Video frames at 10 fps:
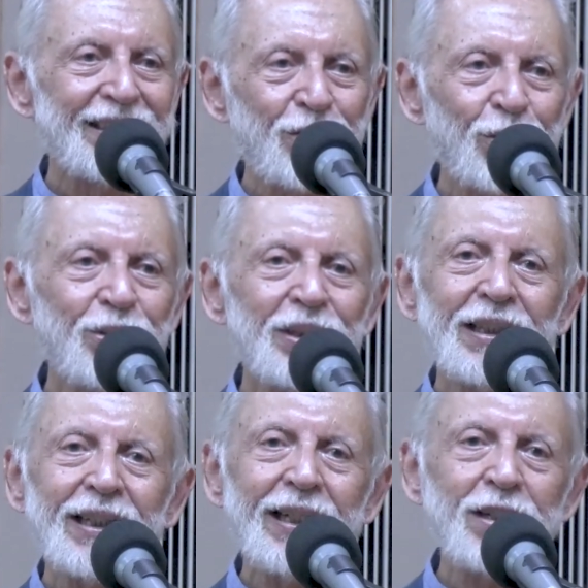So,
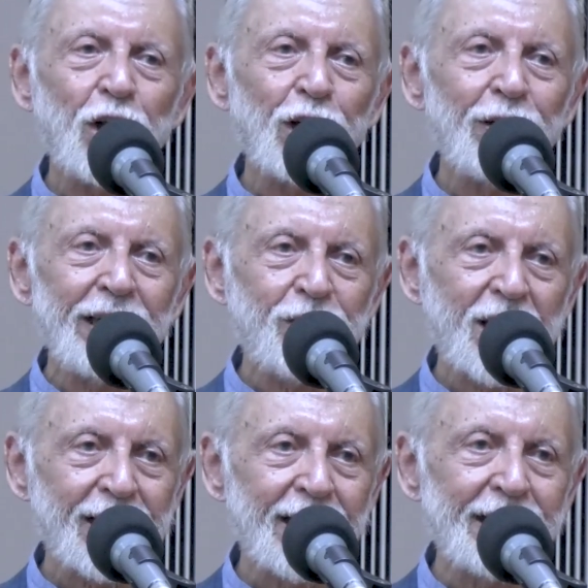it sort of leaves
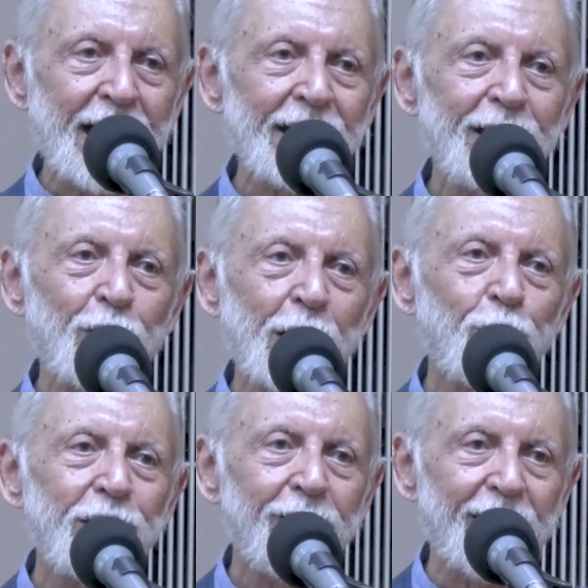us entirely to our
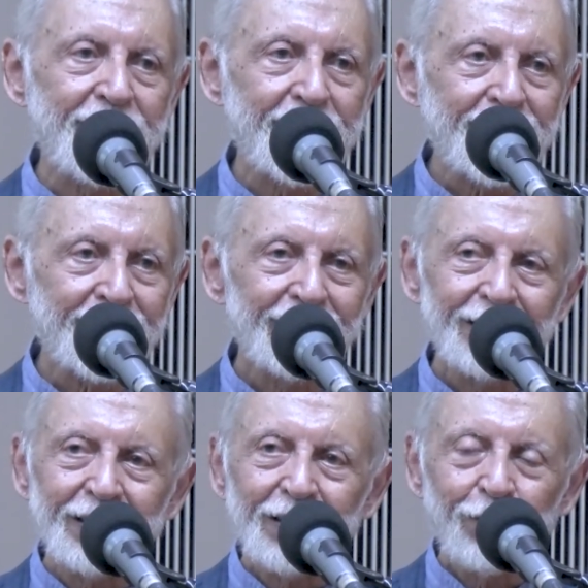own devices
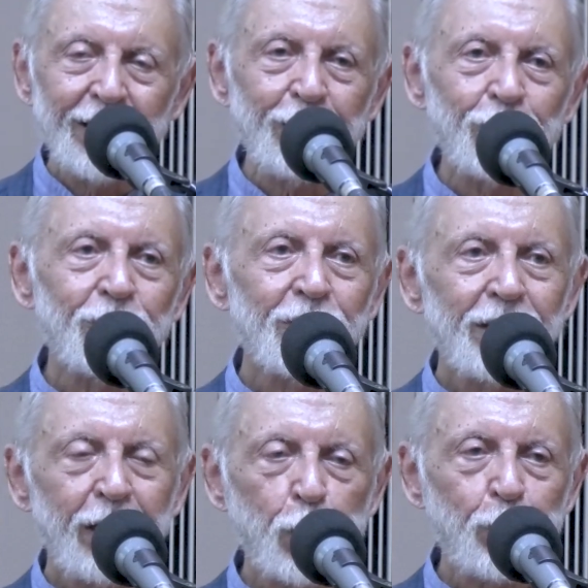when you
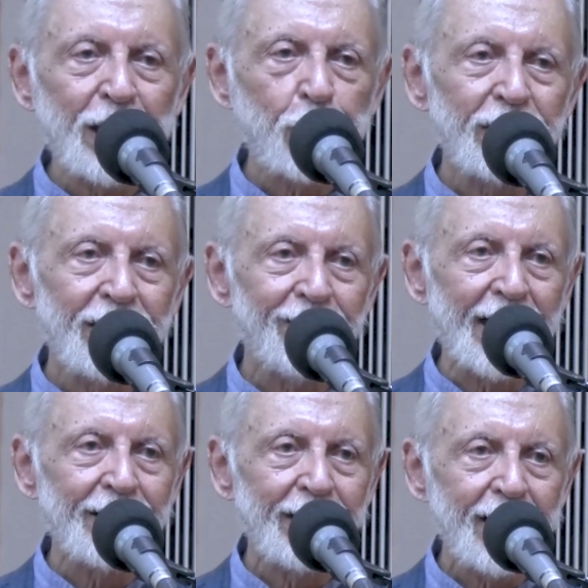dispense with
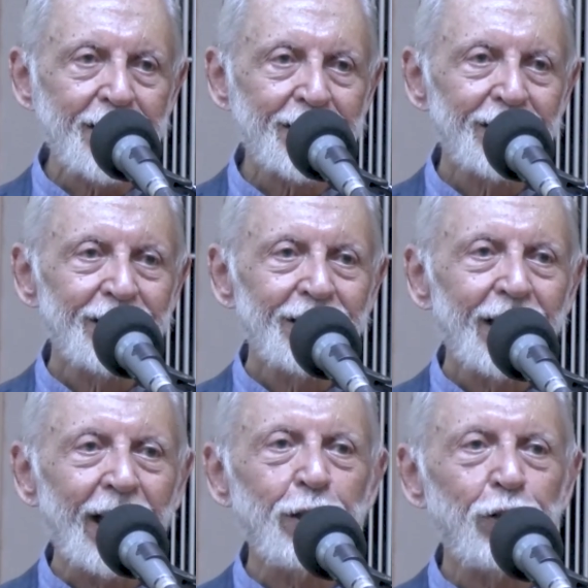divine grace
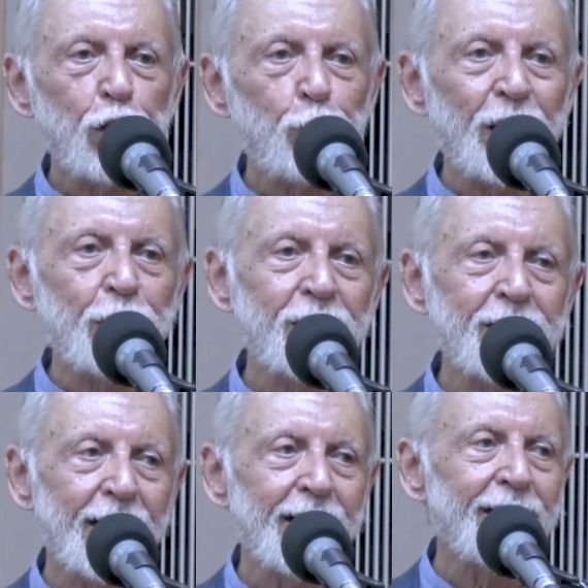and you dispense with
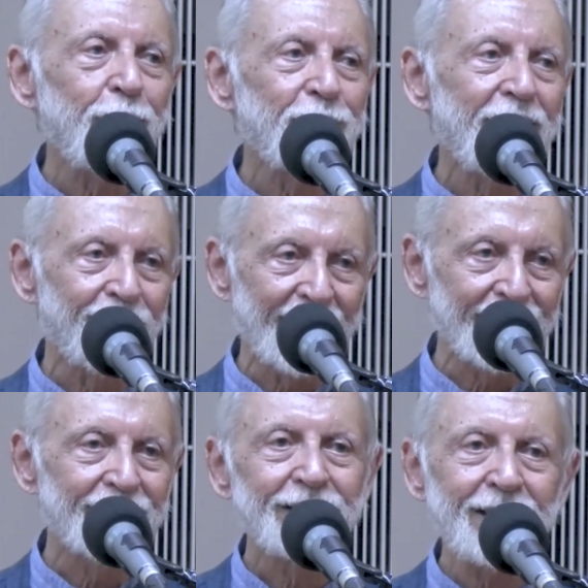surrender to the
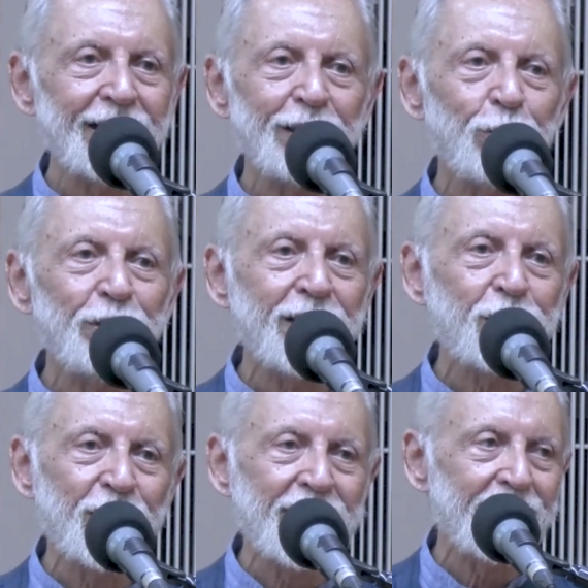divine. These are the two
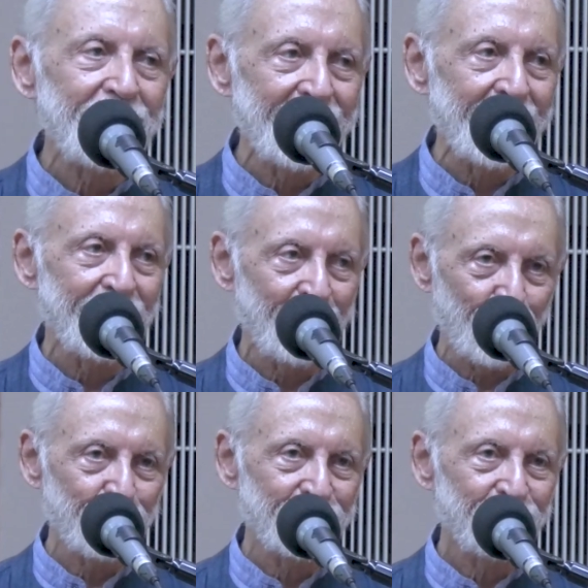things you naturally get rid
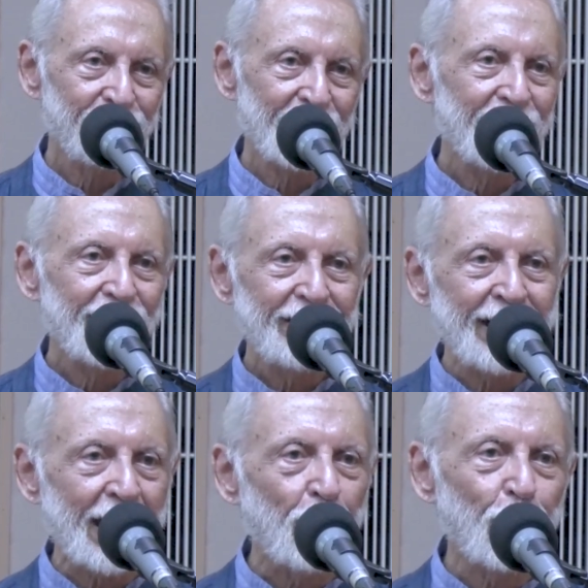of.
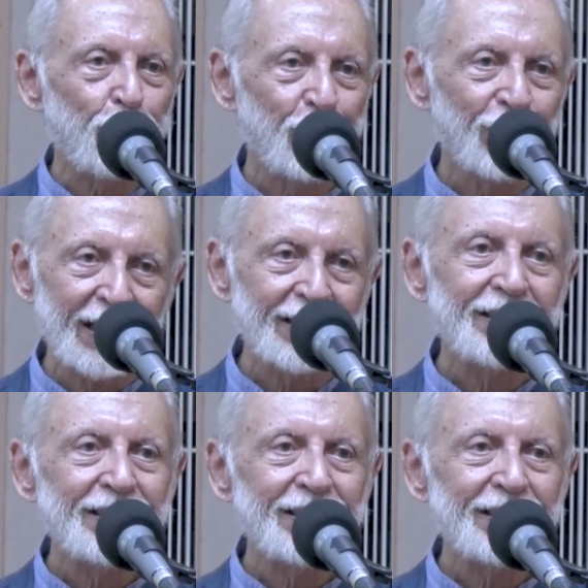They are out of yoga.